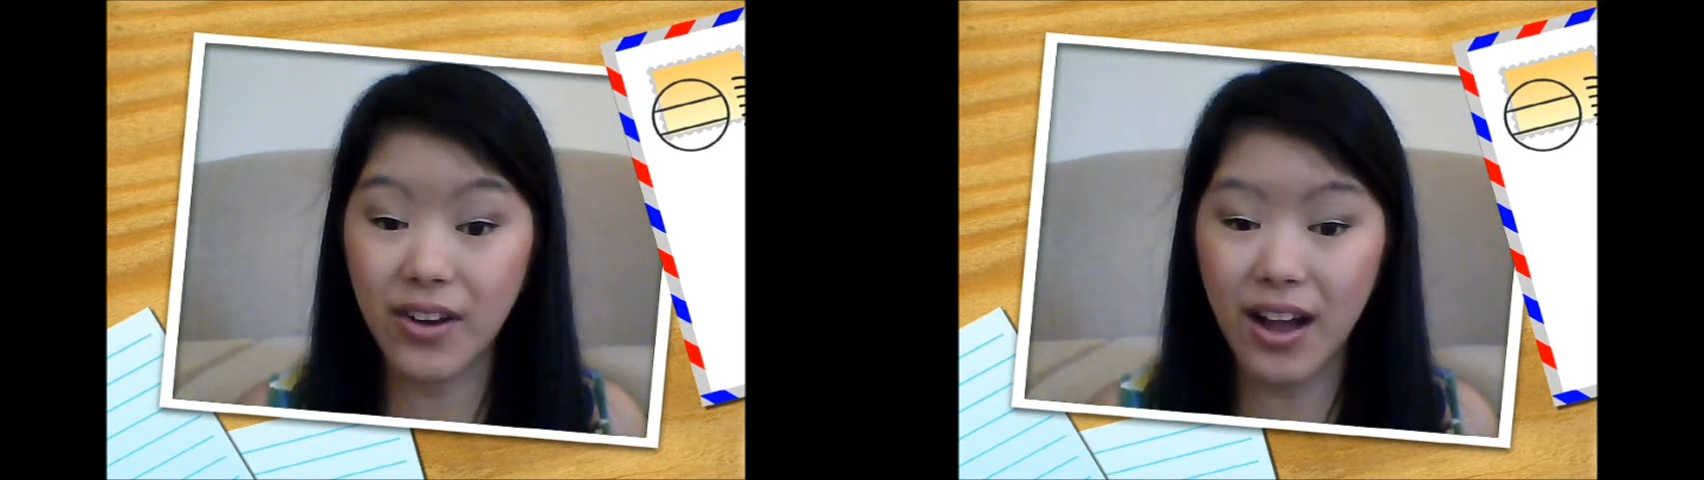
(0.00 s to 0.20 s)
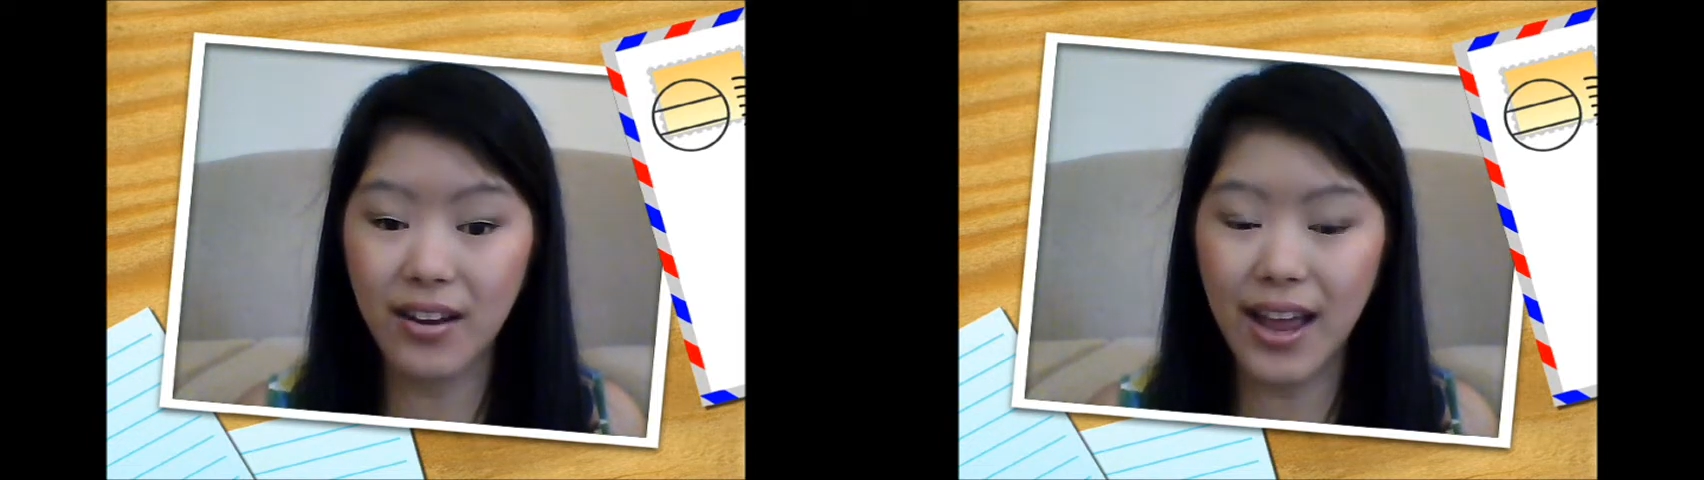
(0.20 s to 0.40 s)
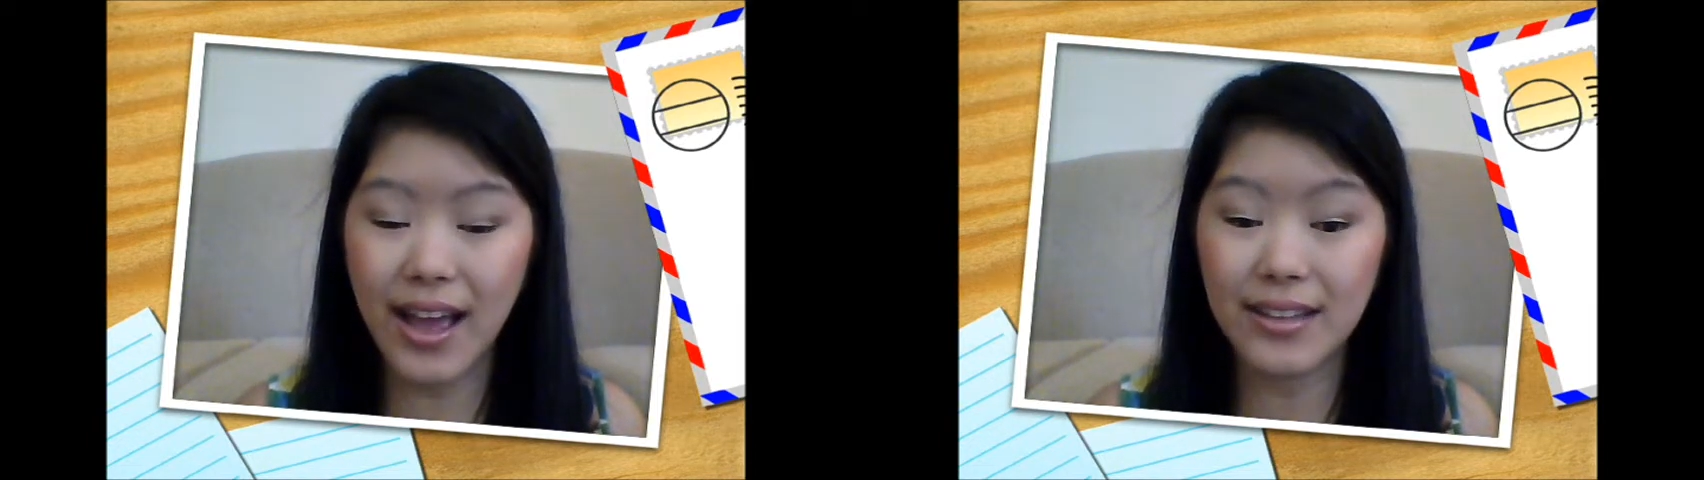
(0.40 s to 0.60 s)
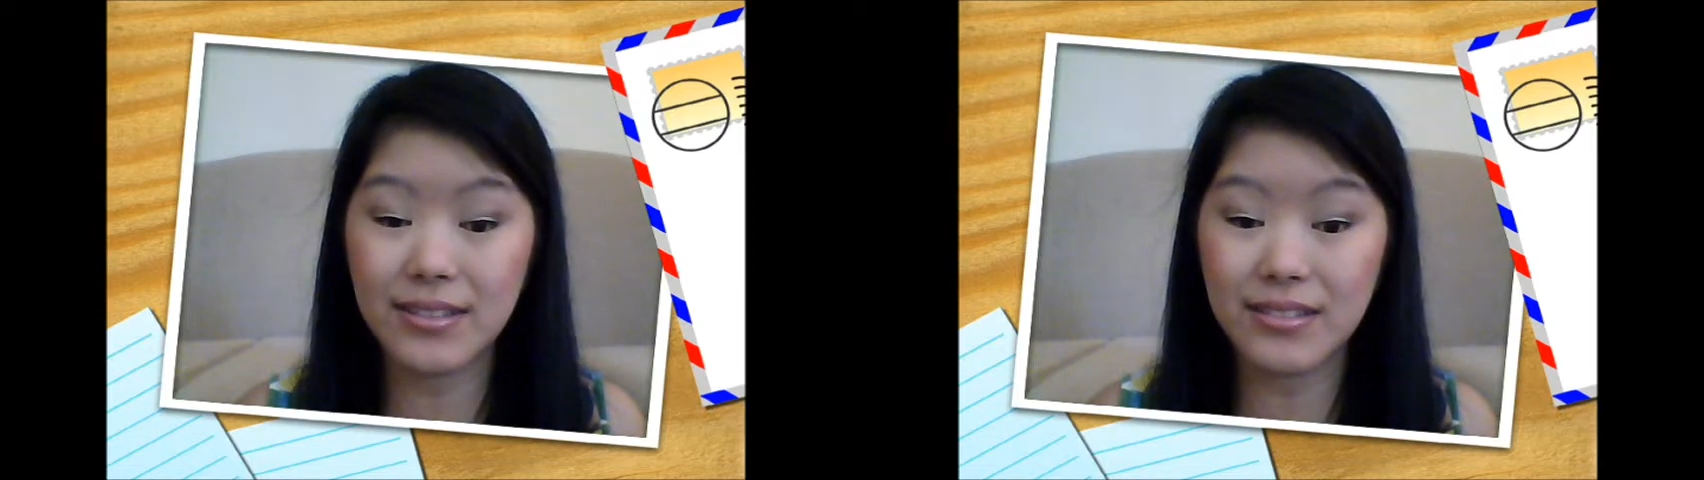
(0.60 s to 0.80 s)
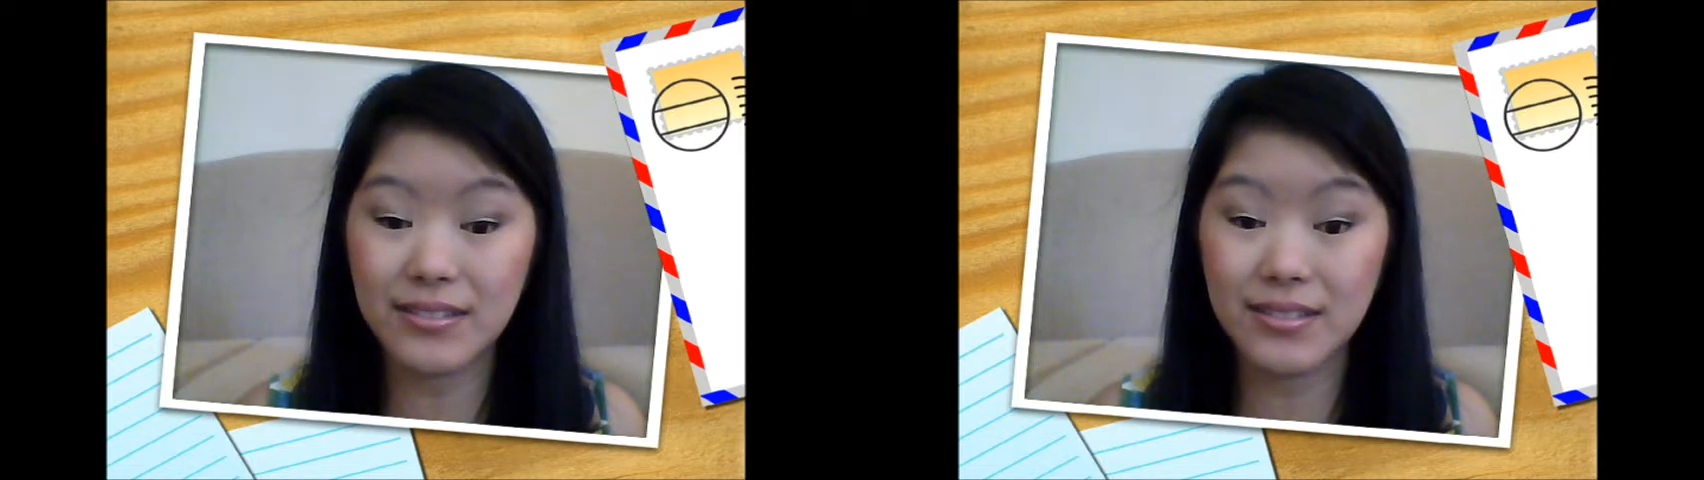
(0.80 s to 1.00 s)
around
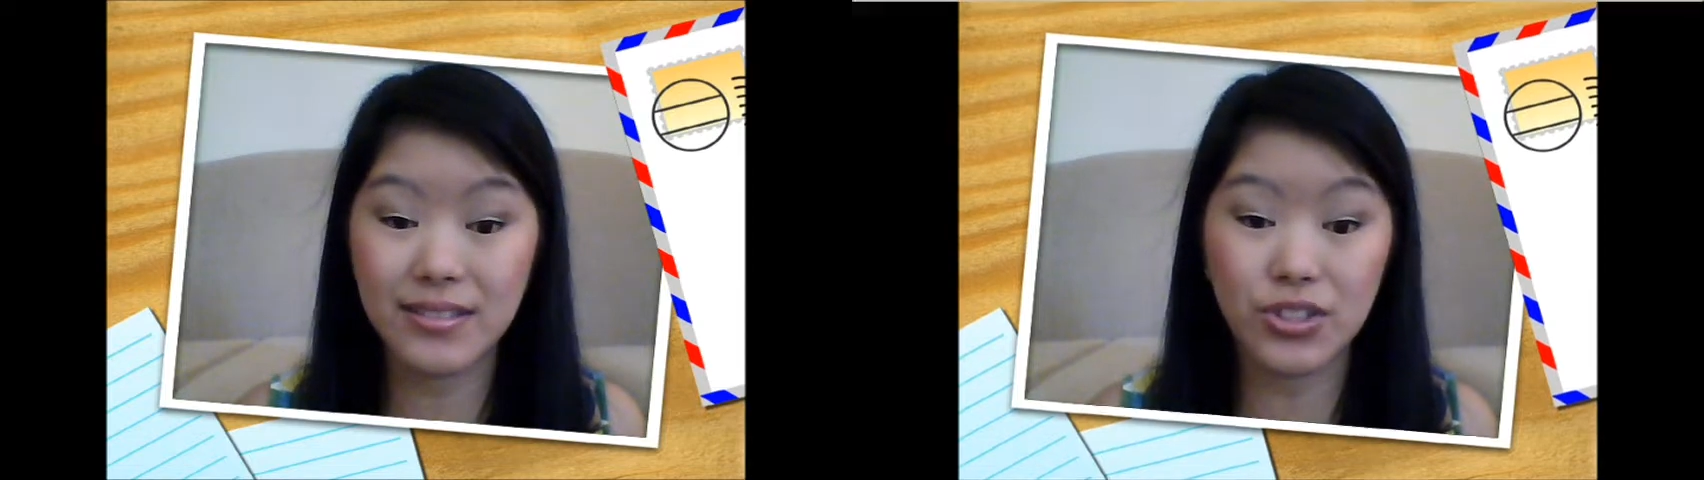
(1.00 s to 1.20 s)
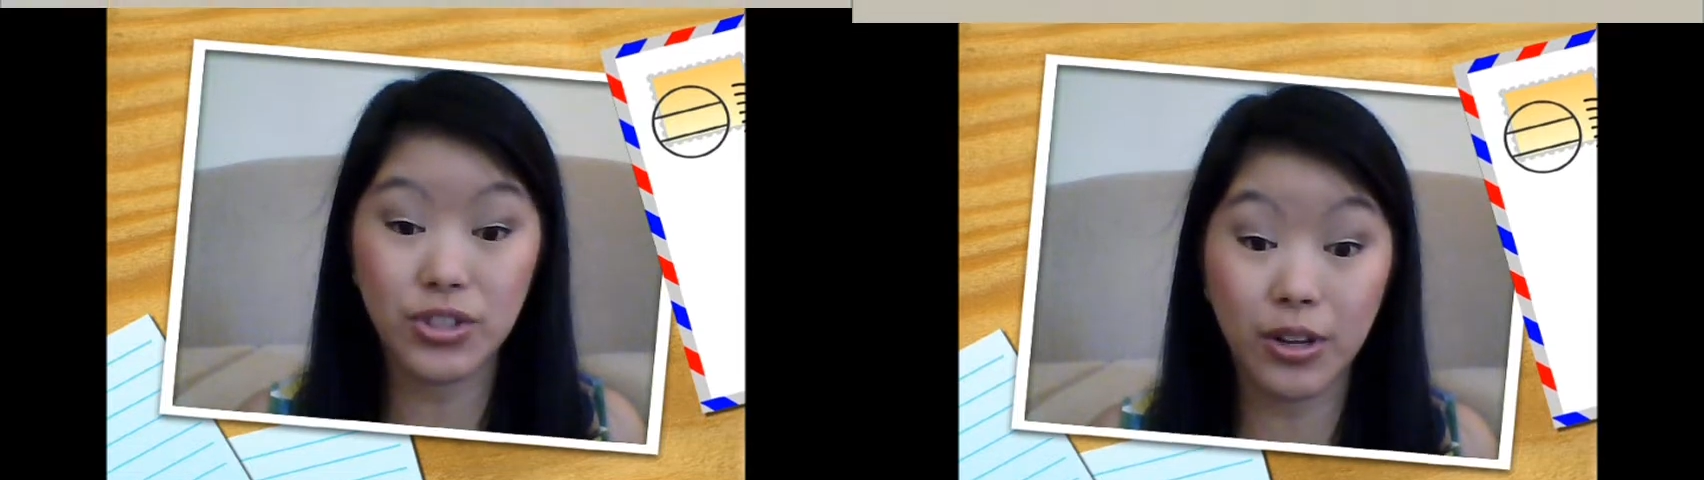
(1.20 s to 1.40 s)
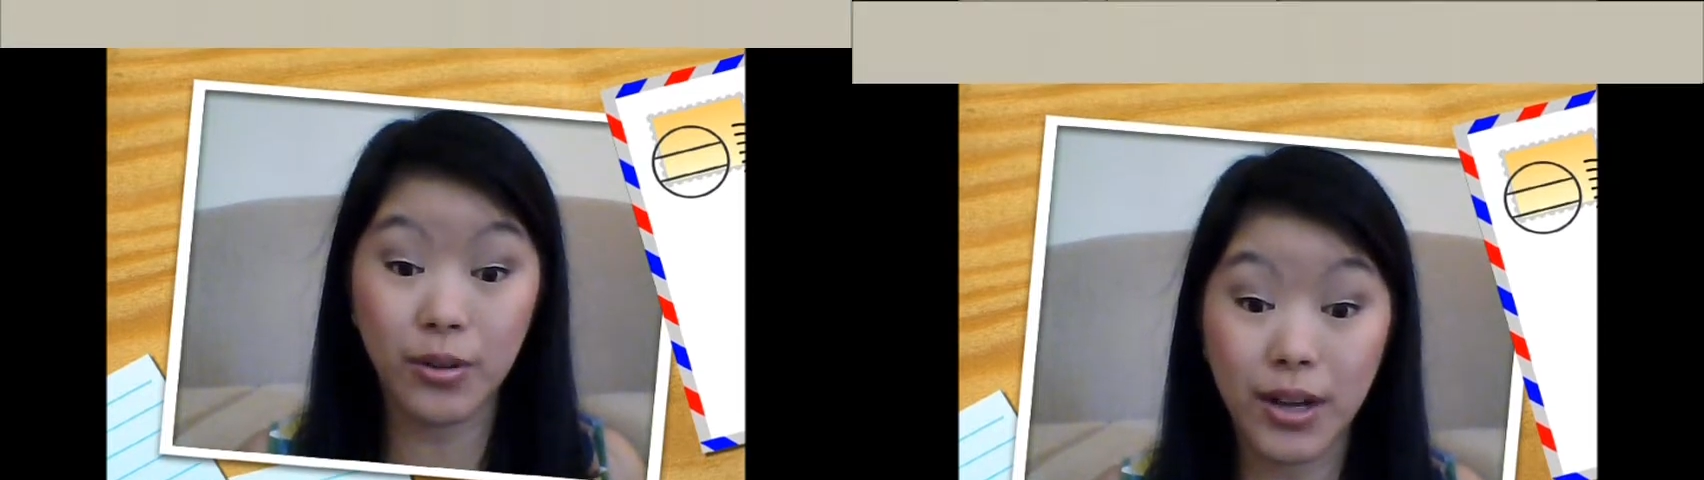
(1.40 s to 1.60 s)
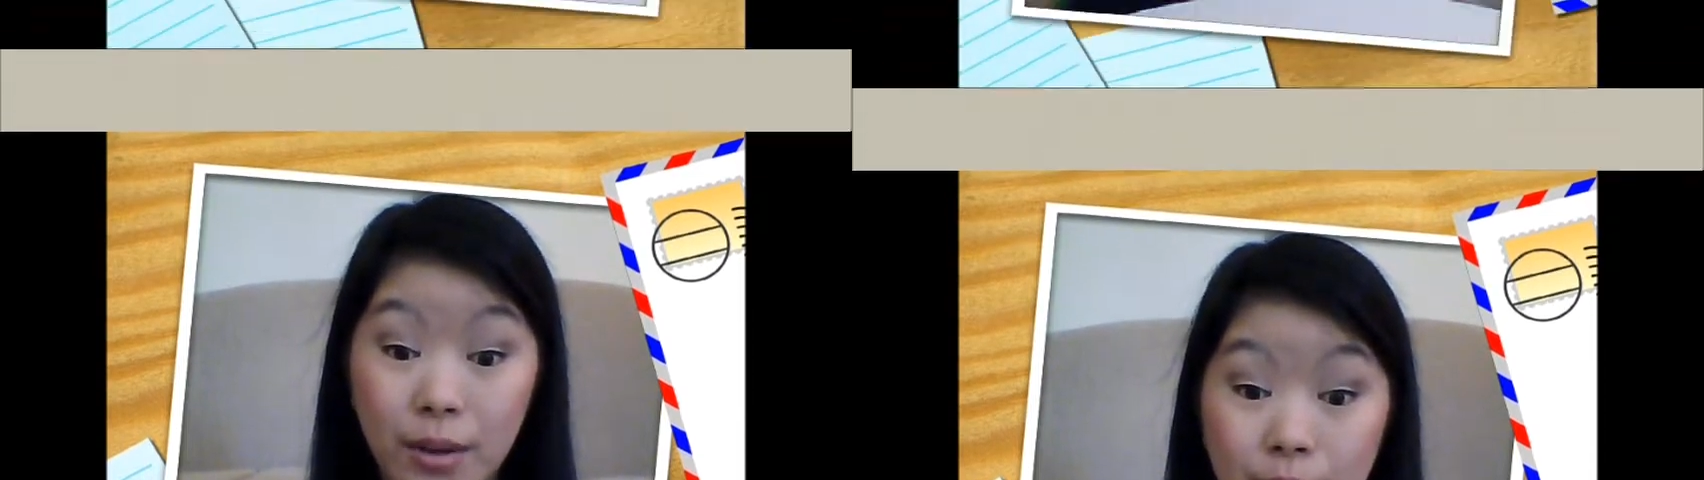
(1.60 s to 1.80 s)
and tutorial will